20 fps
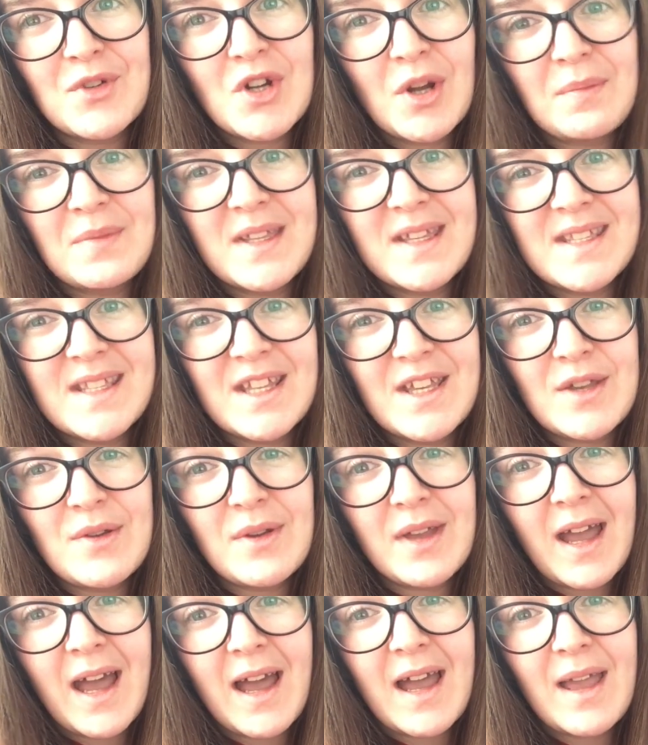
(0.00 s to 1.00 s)
Shop Disney
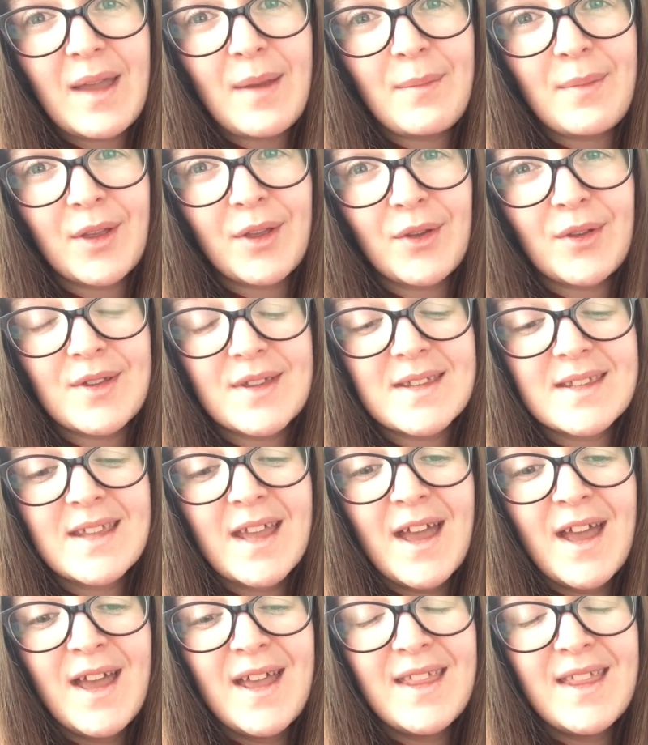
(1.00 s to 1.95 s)
UK because